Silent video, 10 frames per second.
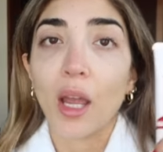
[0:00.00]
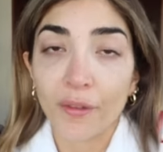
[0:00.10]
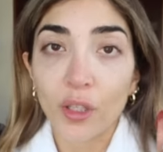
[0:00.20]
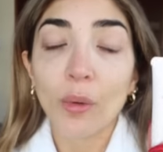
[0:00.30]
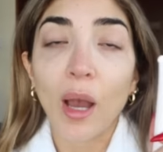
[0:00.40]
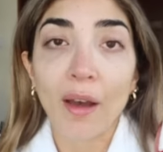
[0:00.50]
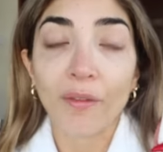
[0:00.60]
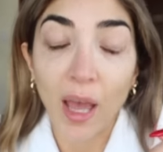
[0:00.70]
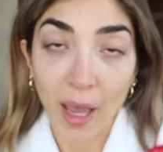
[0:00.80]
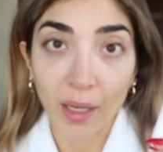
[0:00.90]
If you
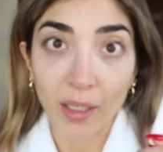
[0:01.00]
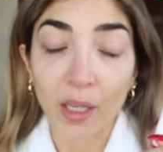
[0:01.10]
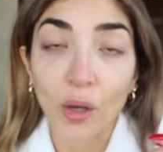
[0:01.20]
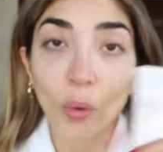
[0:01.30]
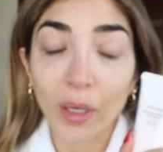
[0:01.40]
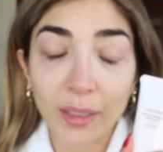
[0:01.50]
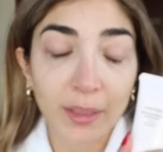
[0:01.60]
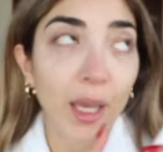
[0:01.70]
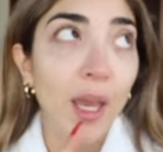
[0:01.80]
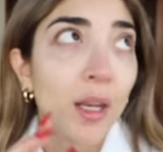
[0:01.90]
have acne, oily
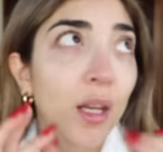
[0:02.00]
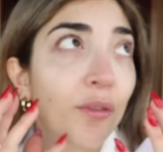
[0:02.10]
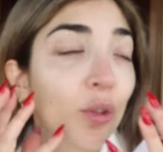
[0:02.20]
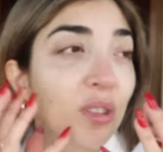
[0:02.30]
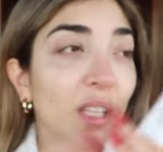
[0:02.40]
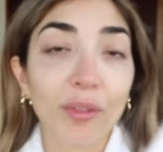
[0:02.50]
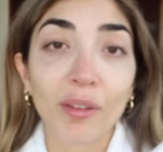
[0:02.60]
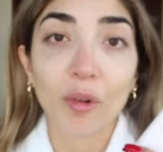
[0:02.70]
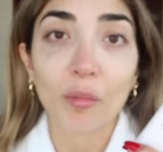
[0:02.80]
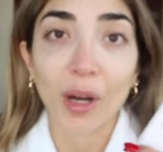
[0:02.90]
skin, if you're
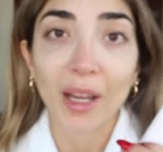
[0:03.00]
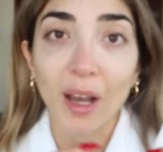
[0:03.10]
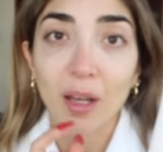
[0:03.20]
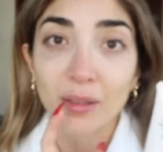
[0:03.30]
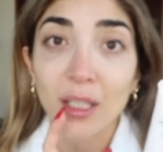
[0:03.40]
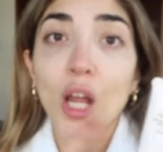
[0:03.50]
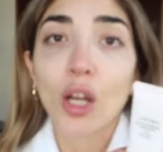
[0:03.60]
suffering from breakouts,